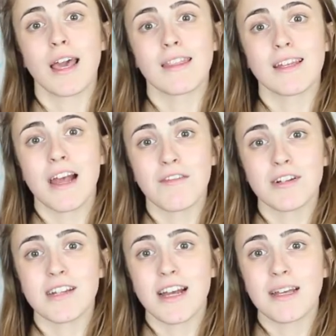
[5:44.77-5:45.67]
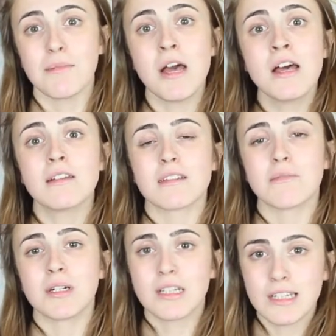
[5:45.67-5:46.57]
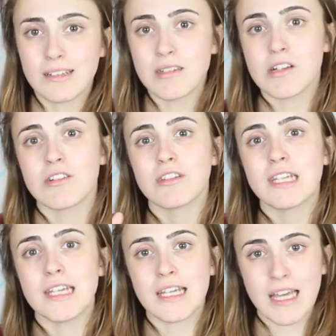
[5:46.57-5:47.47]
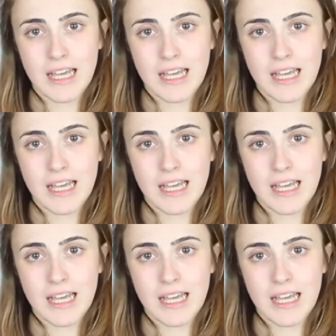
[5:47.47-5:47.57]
and then every time someone clicks on your link